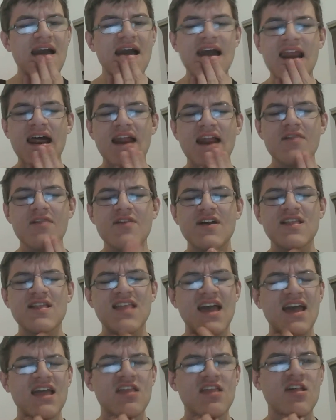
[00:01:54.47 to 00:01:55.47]
And I don't think
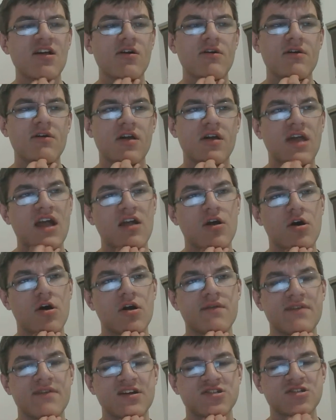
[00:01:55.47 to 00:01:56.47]
Teddy's going to
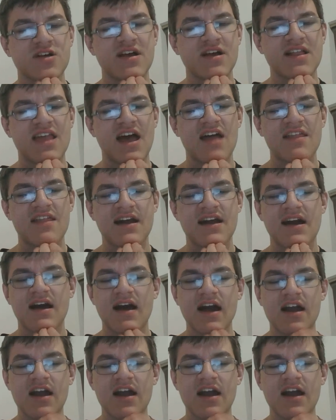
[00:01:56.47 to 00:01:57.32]
go to victory in Talladega.